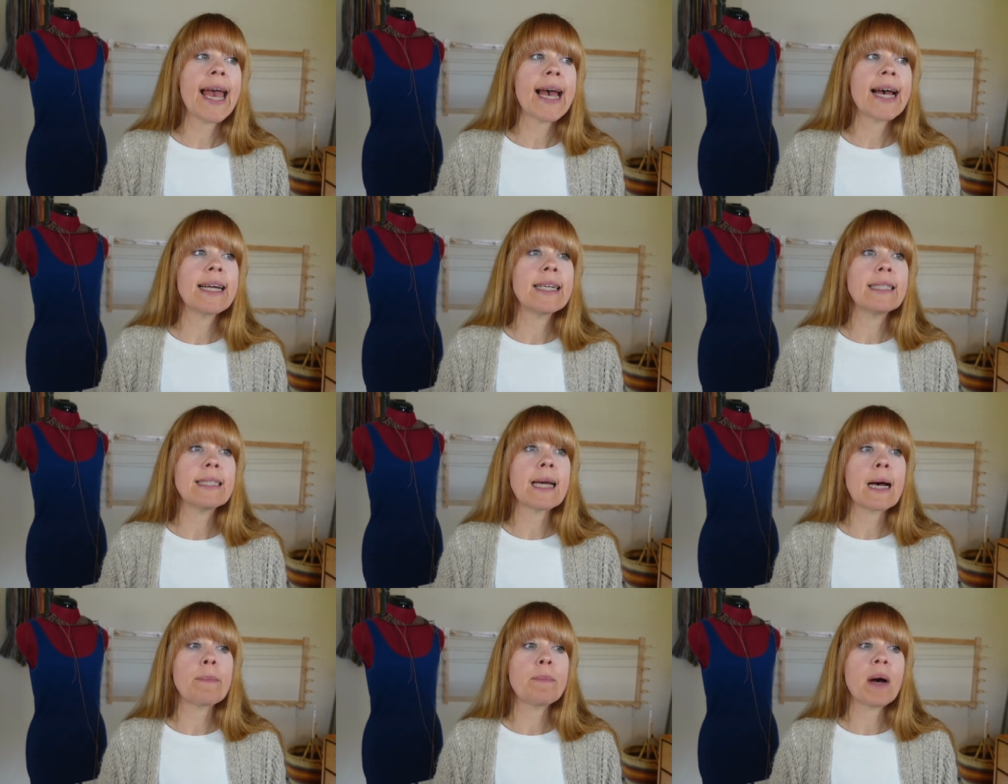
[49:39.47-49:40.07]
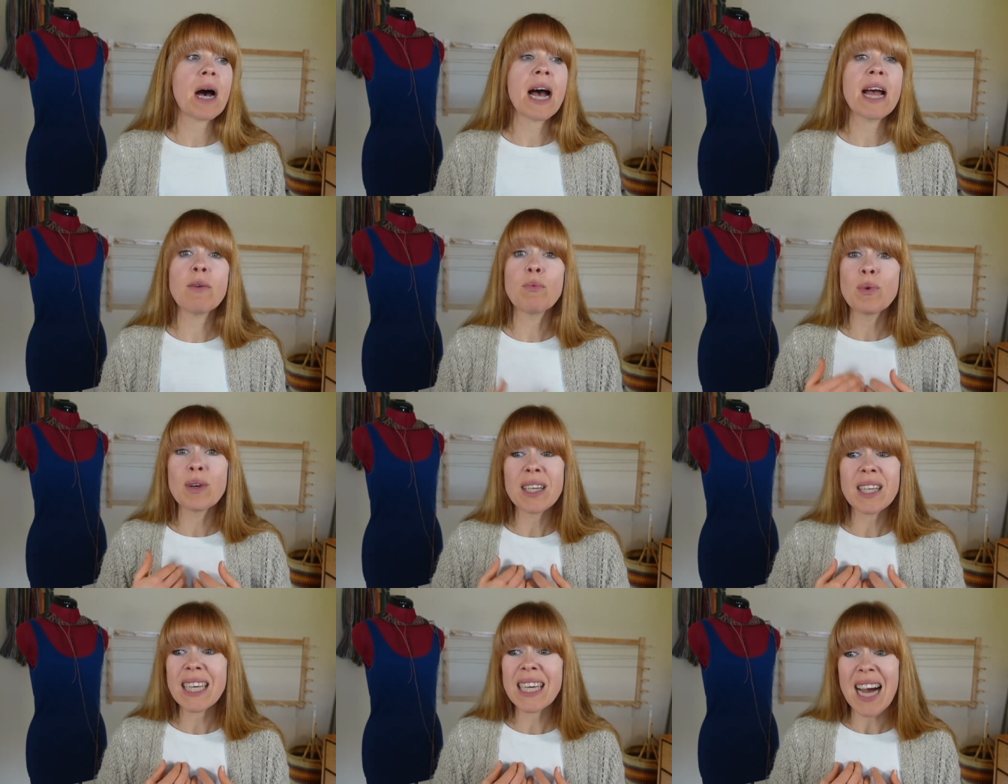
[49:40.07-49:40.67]
And um,
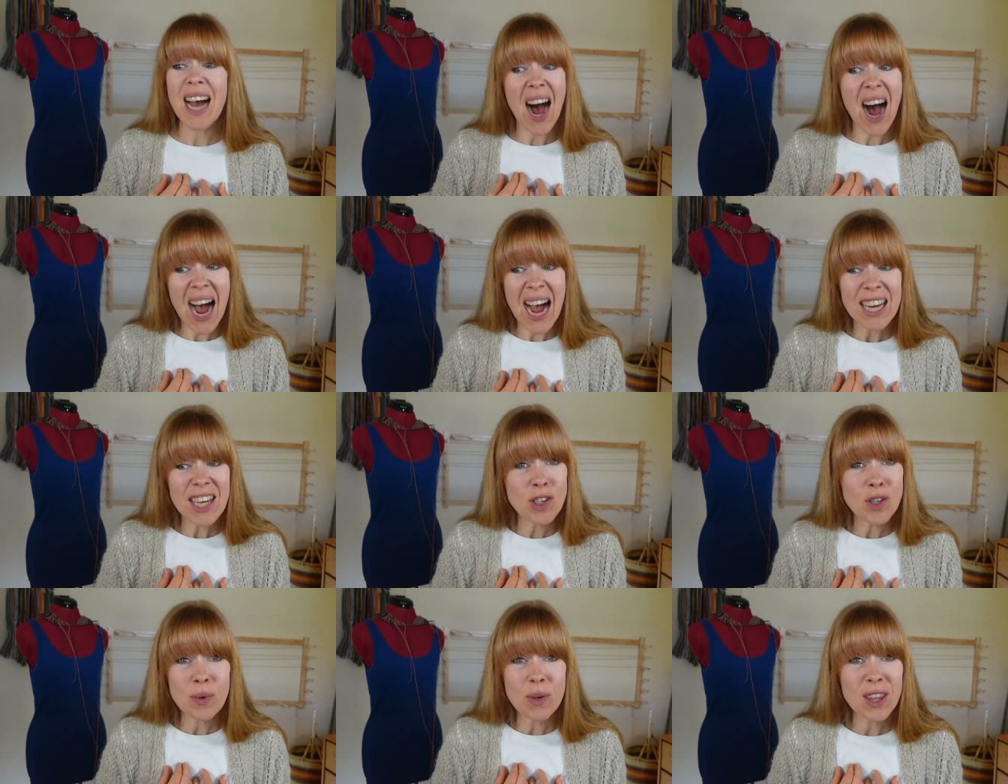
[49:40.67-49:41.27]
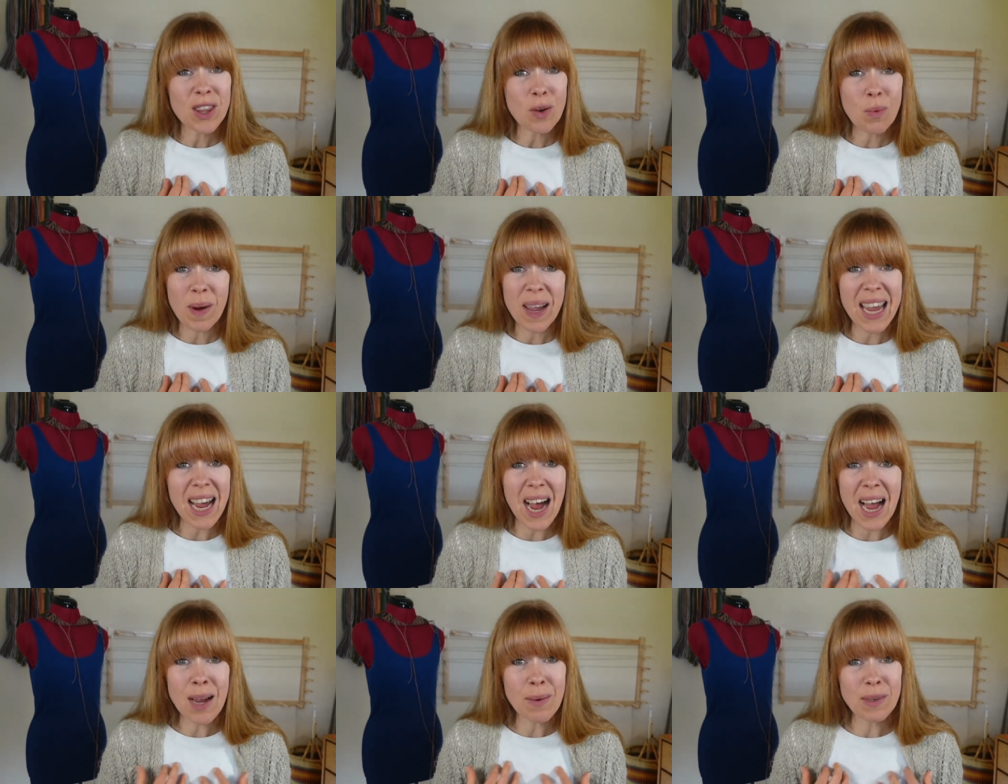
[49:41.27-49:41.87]
I really, I do it the
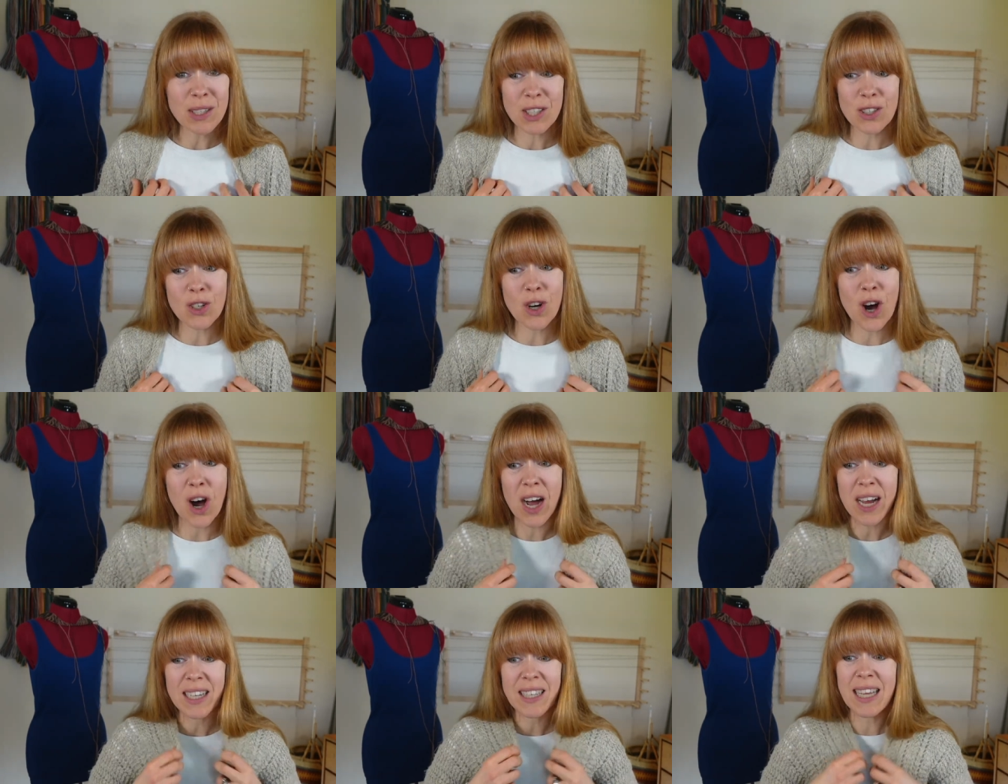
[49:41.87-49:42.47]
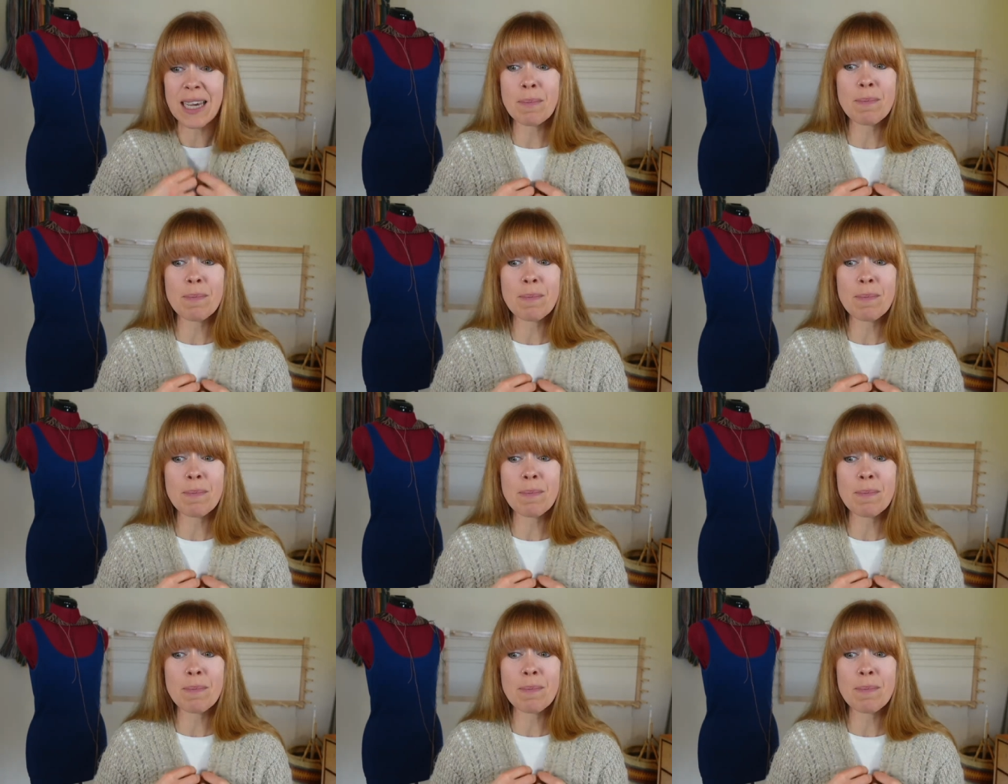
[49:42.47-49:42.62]
way I was taught.